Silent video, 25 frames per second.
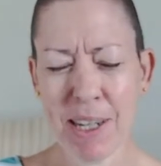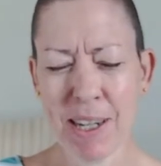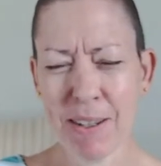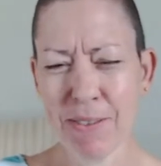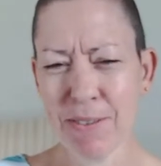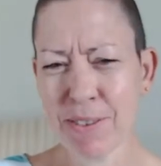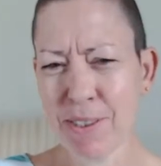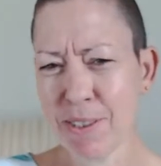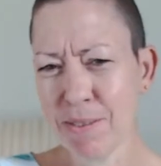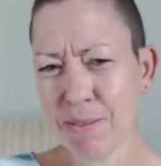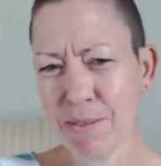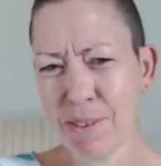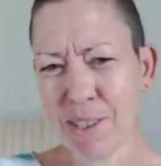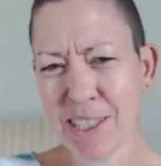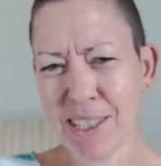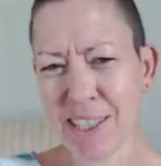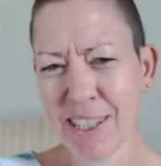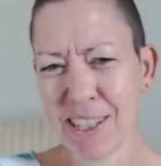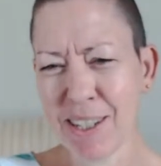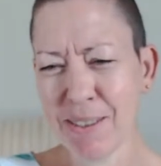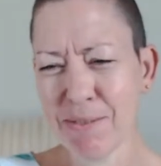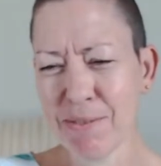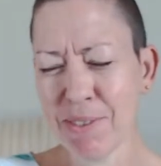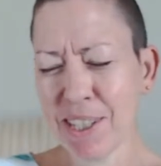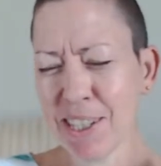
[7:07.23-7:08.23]
I've got wine
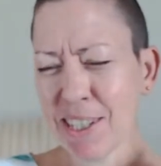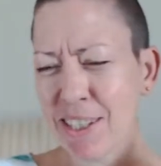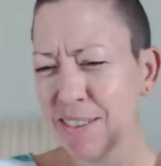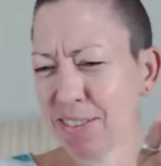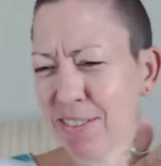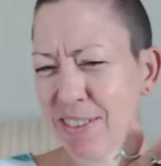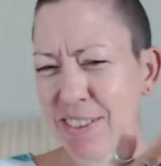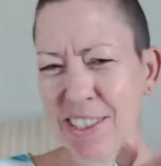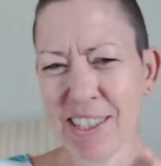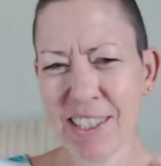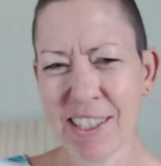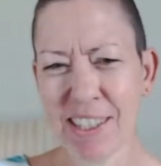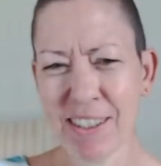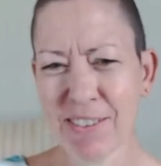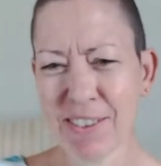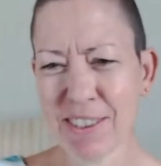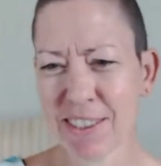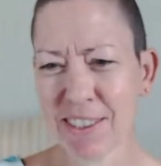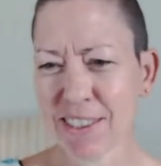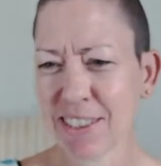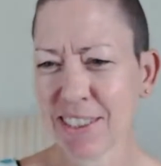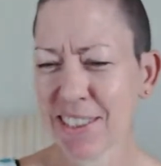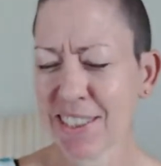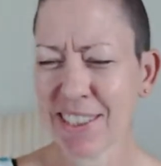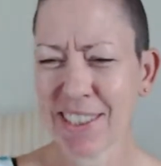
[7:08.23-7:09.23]
coming. I've
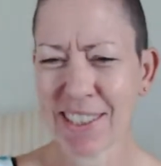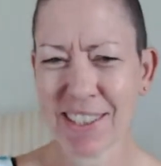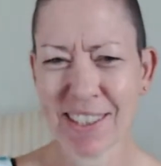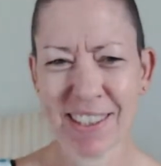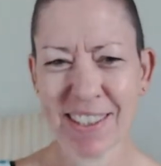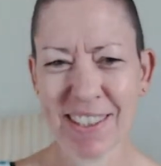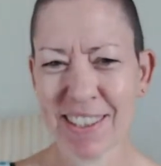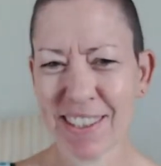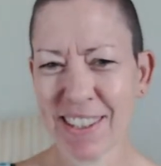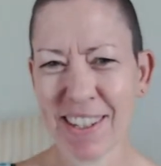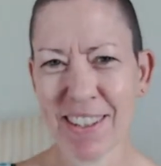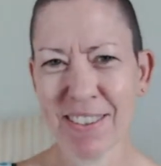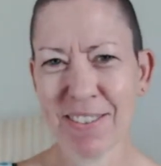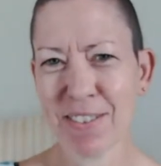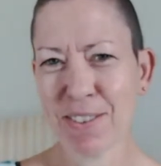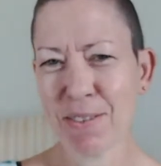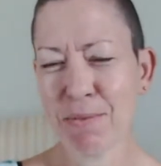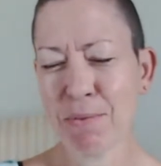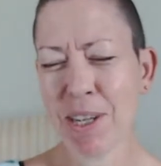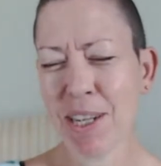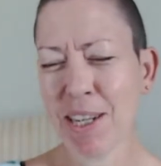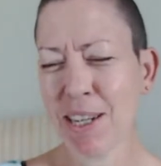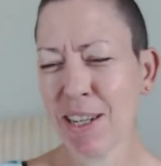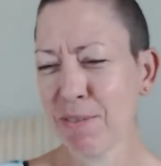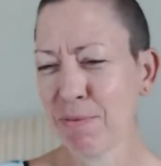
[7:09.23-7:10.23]
got
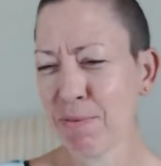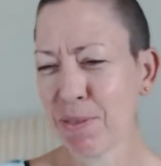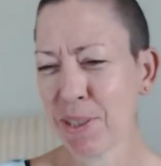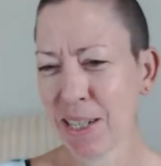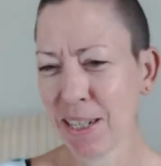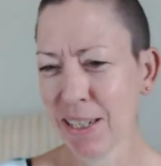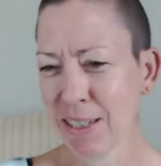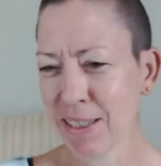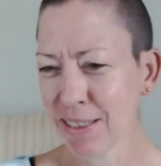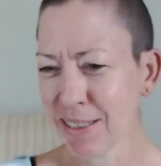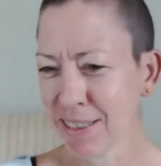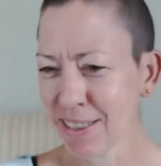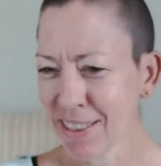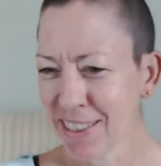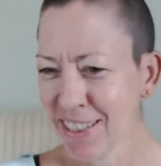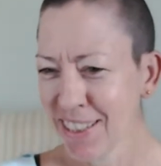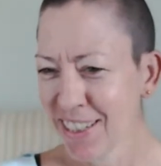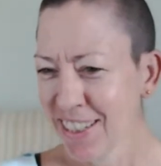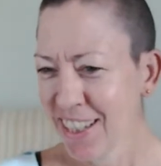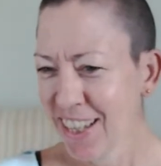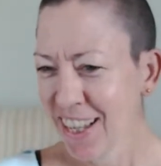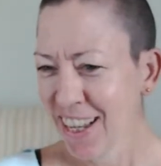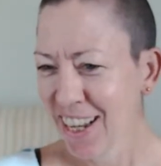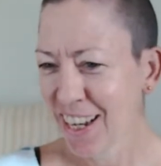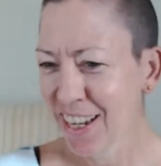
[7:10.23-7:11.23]
work-life
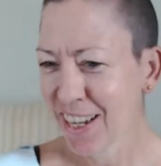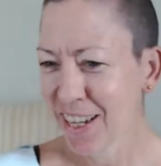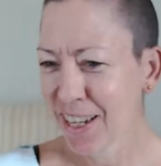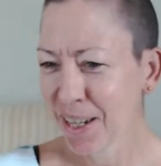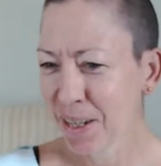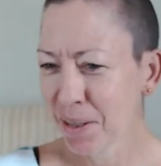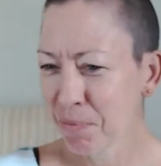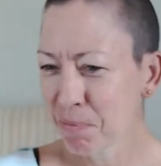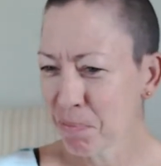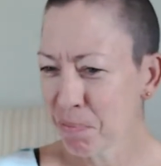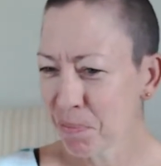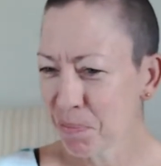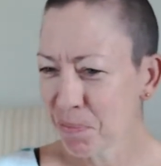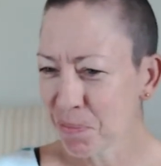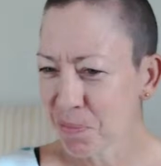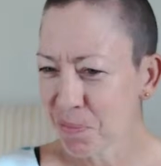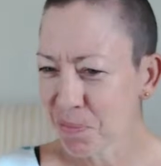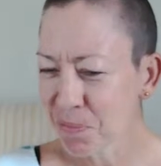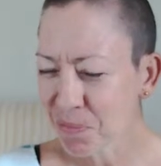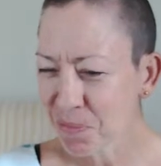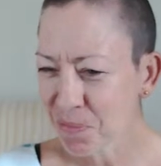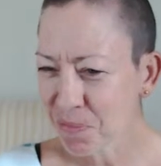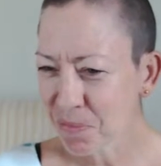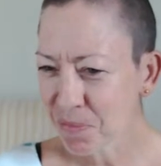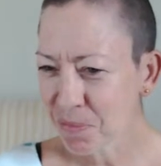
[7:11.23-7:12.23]
balance. And
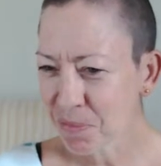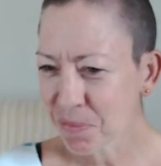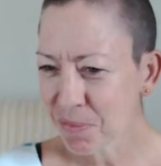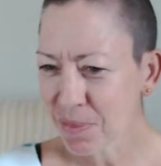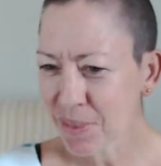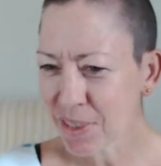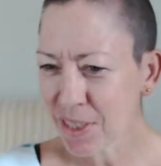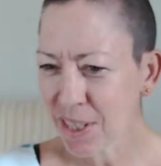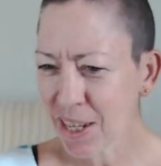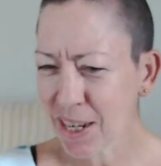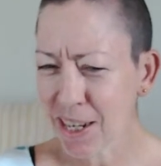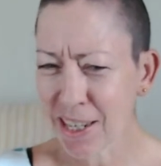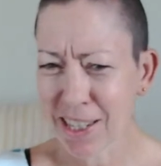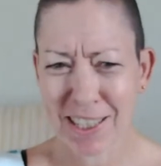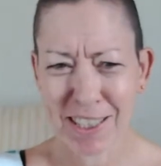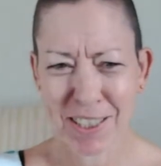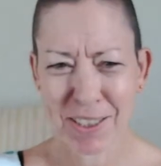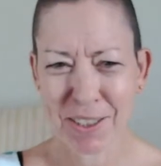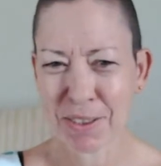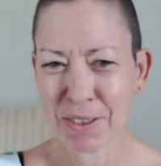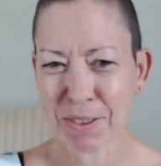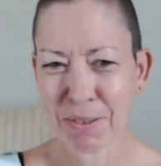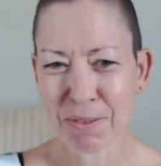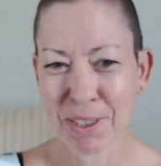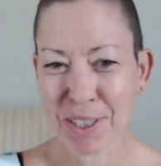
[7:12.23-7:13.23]
I need
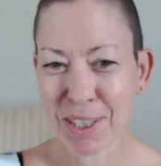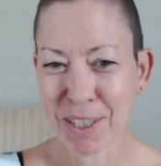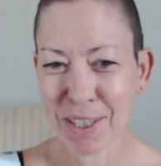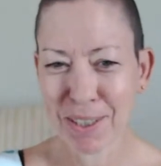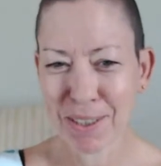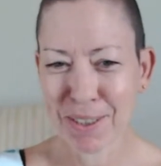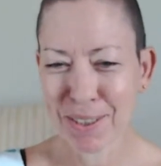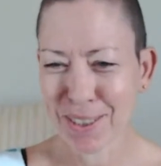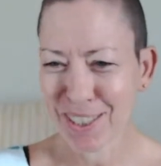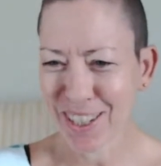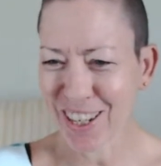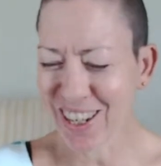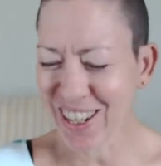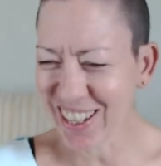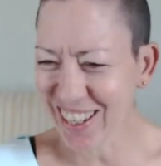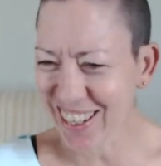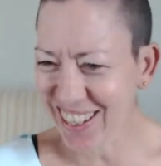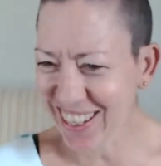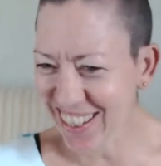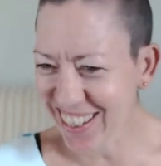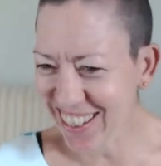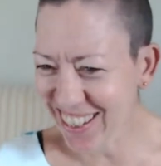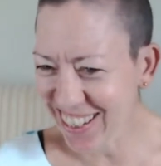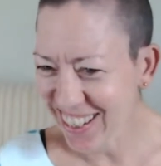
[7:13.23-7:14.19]
to have some toast.